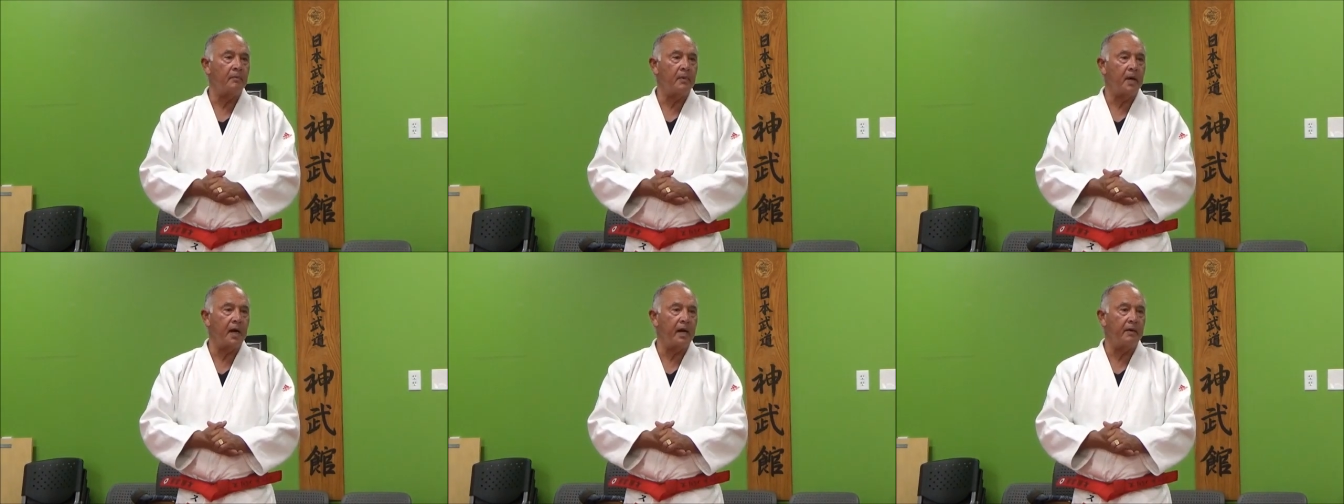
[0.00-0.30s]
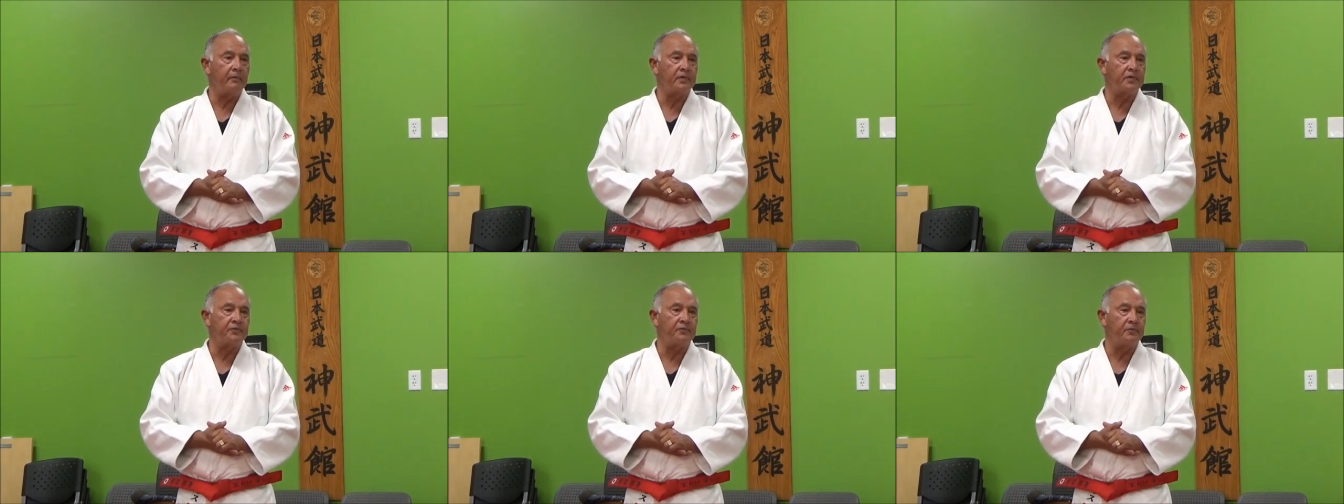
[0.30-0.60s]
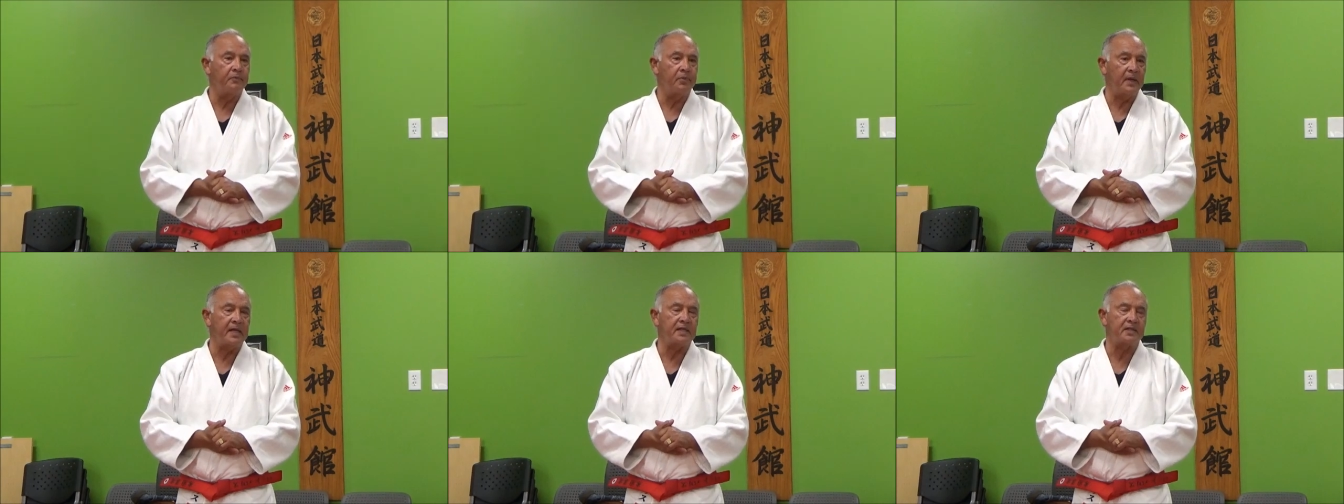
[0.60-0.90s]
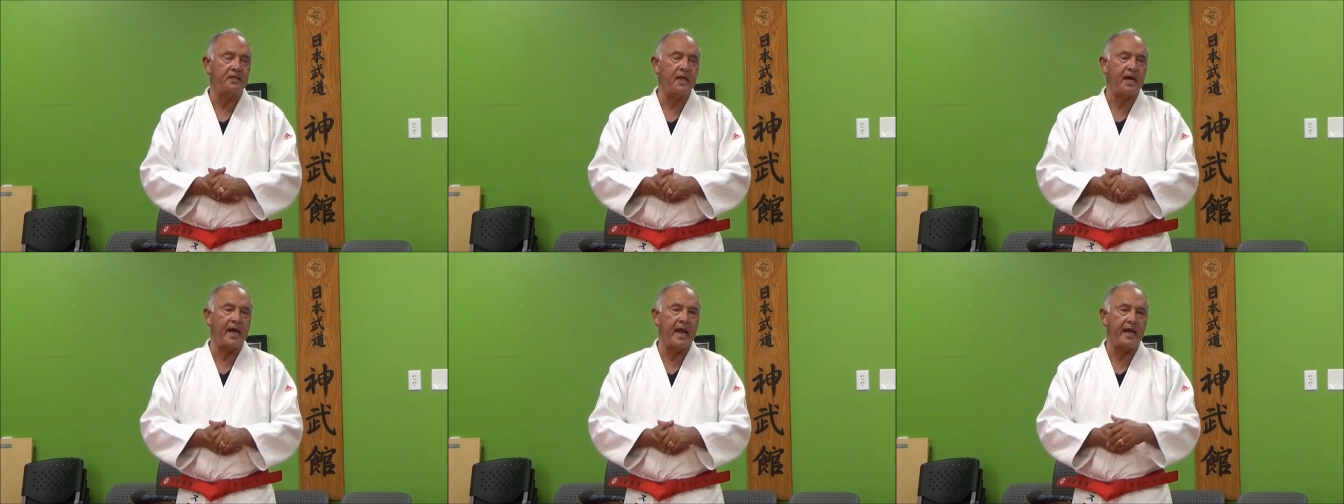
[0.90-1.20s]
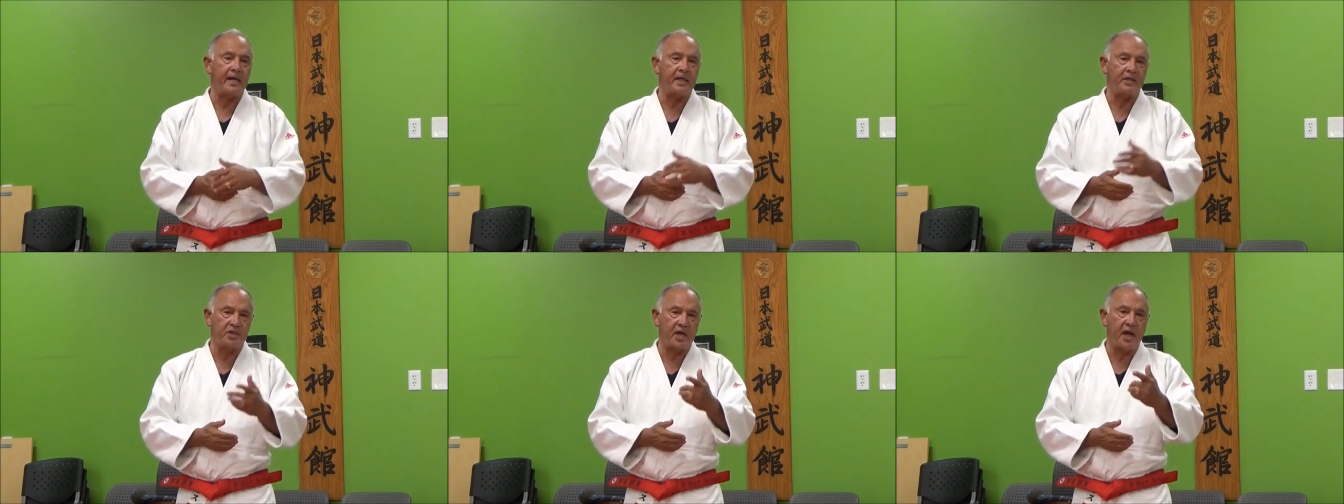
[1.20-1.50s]
I was blessed that I
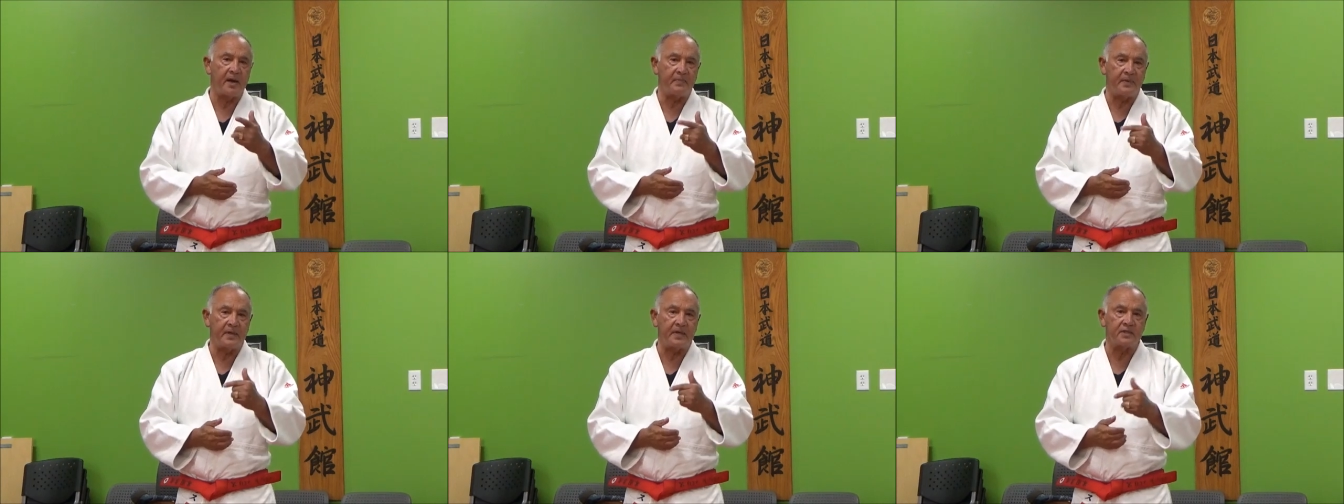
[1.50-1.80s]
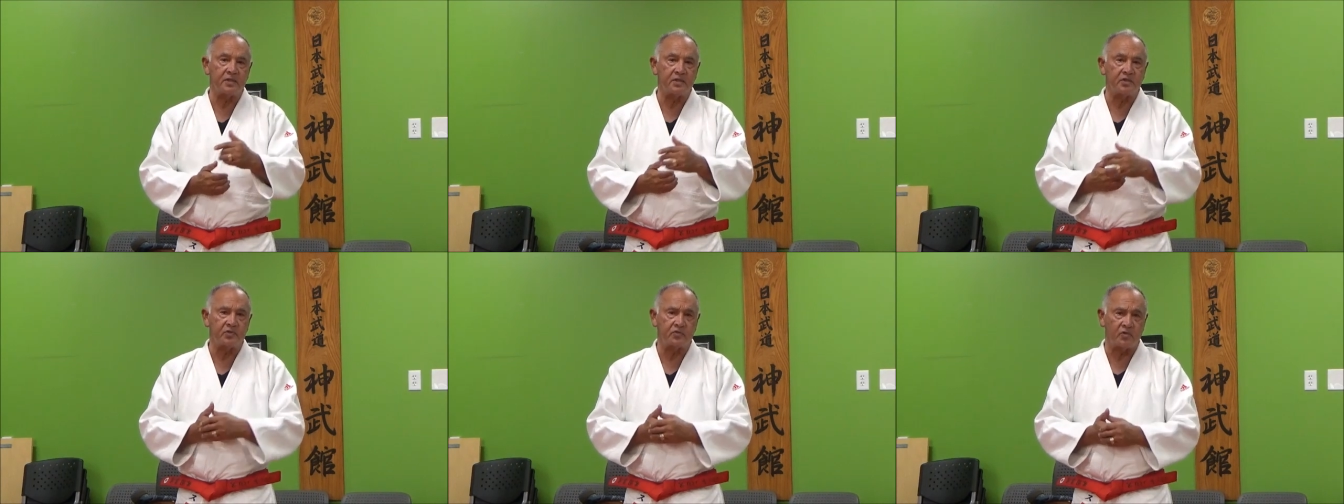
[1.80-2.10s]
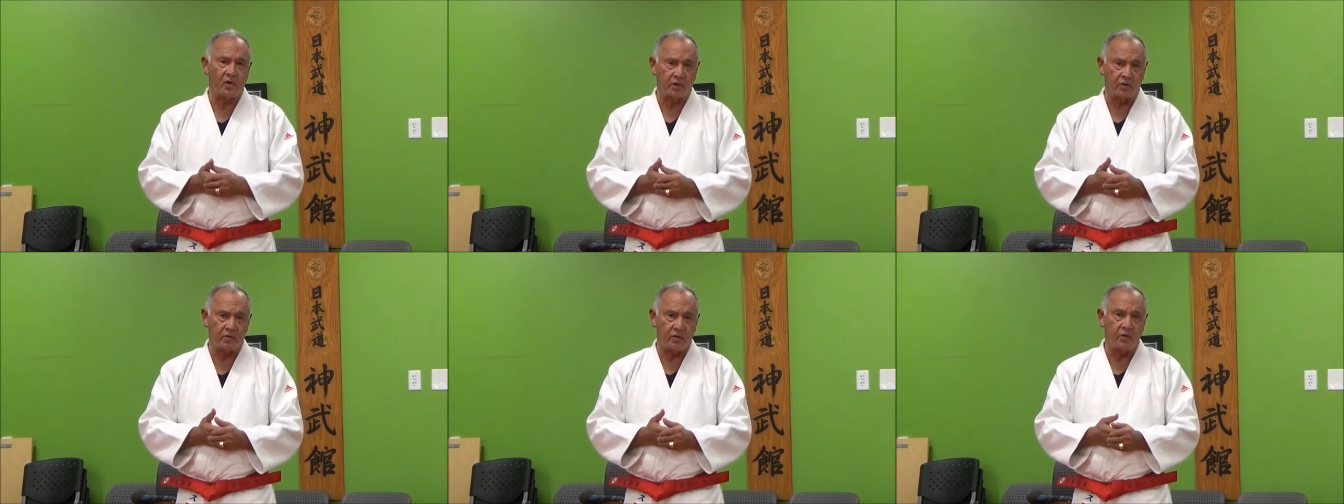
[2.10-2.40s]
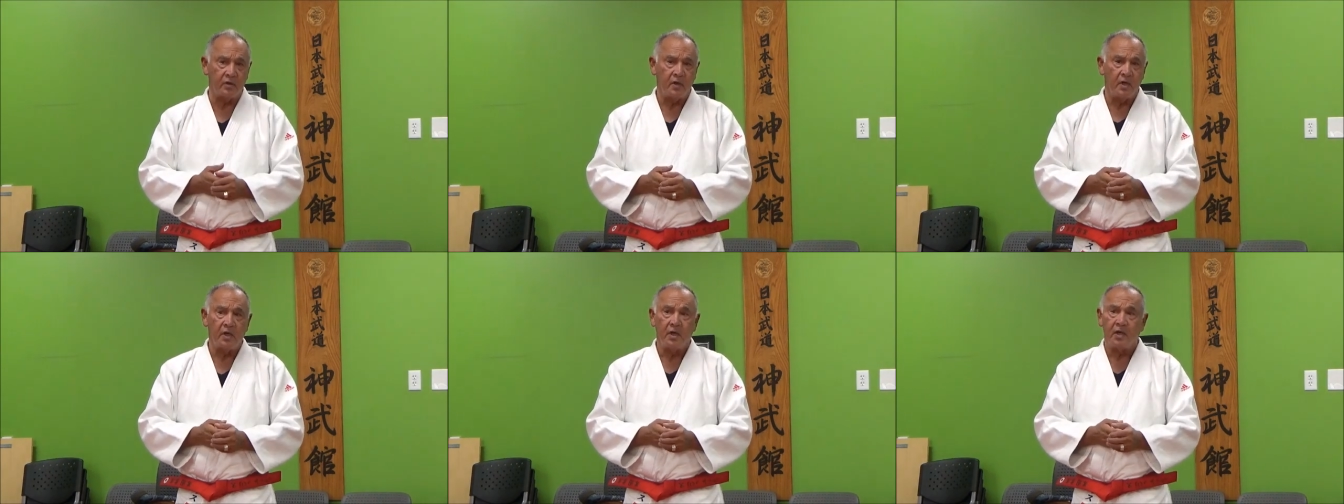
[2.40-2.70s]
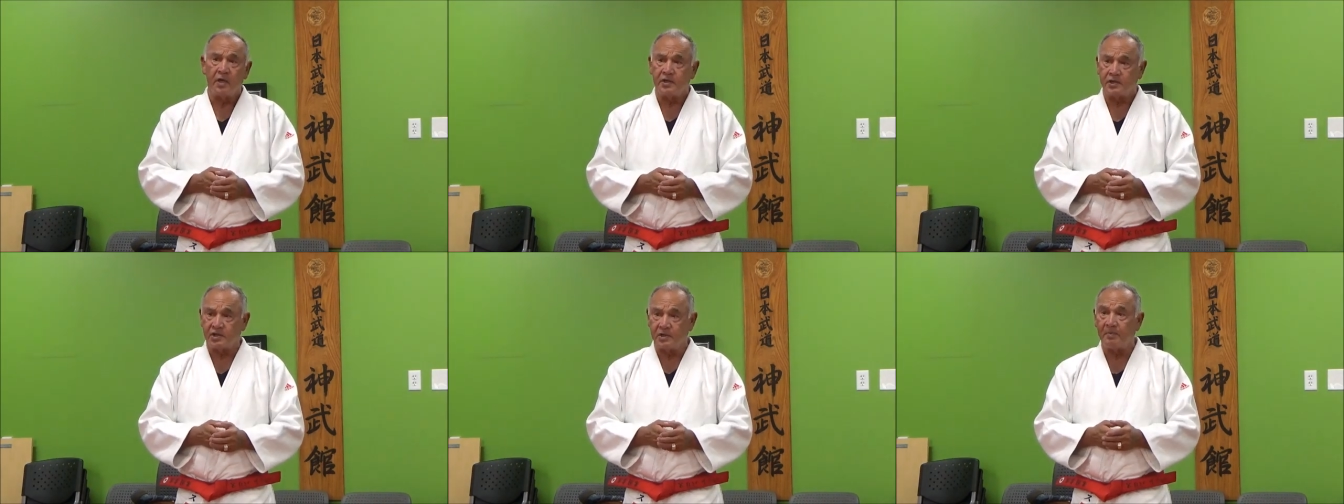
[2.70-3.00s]
had a Japanese instructor,
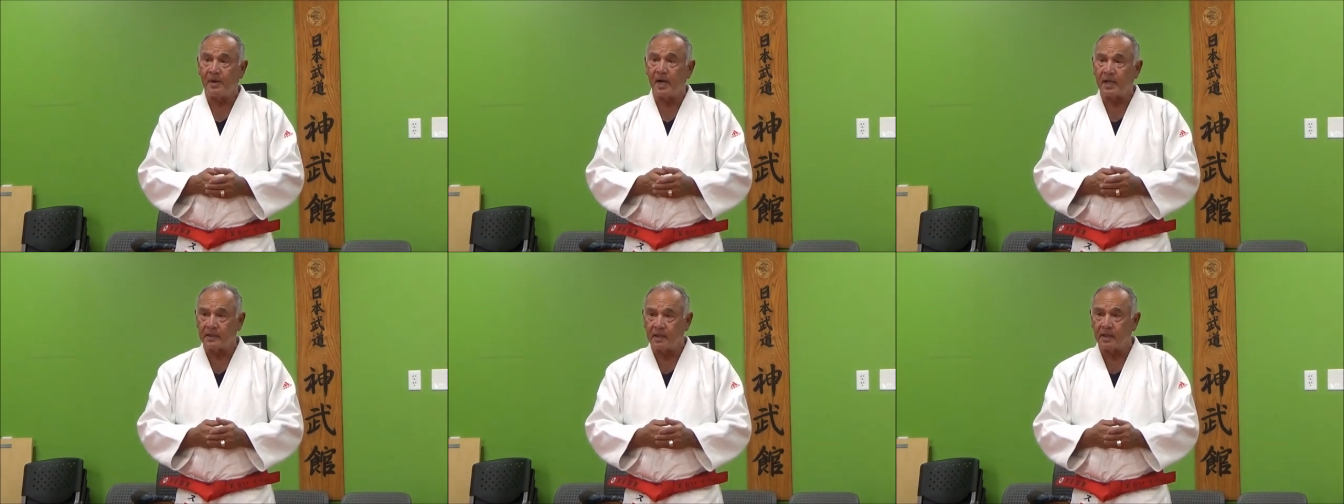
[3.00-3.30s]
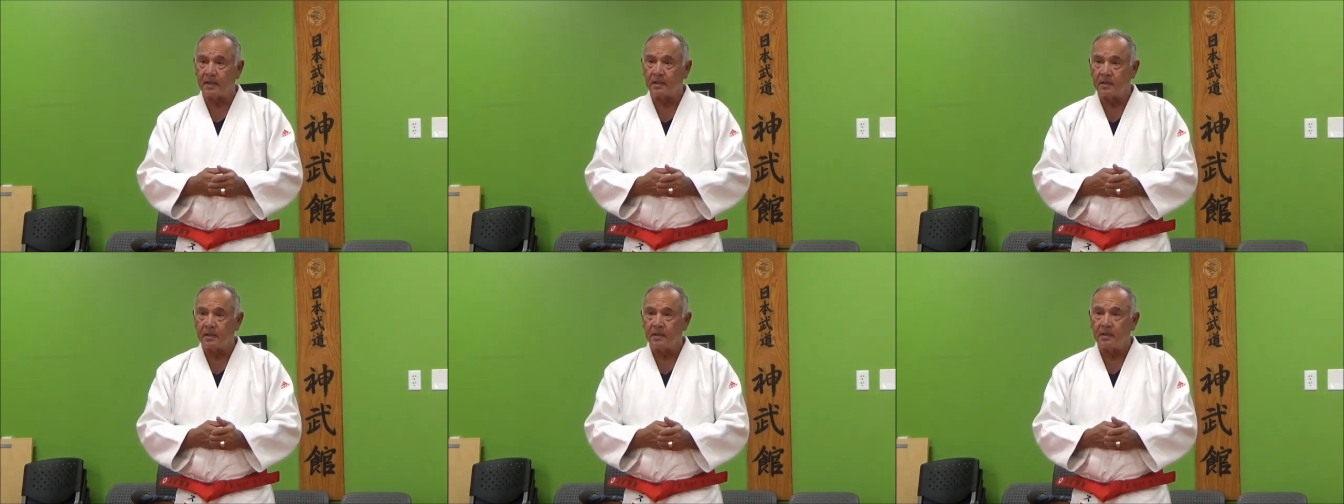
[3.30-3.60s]
Shibata,